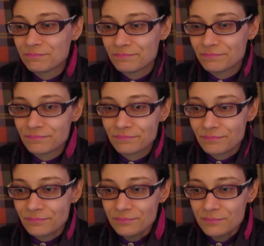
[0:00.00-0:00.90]

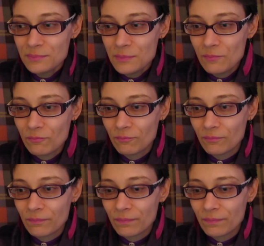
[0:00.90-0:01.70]
No one is speaking in this clip.